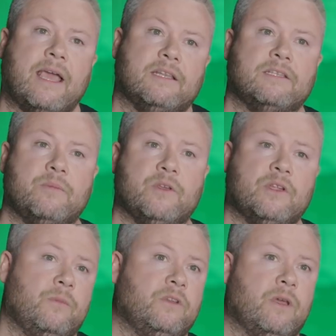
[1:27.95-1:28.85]
at w
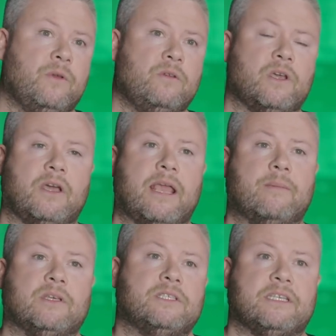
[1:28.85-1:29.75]
w w dot
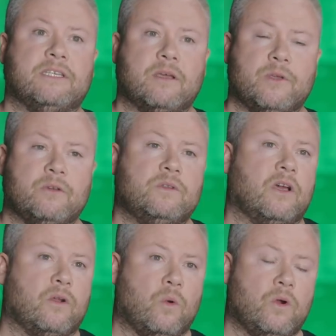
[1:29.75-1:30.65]
m l c w
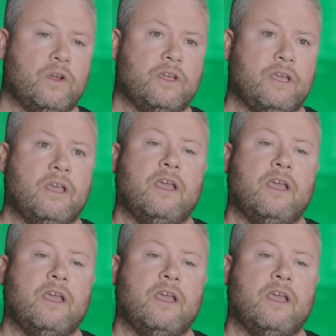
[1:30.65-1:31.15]
dot org.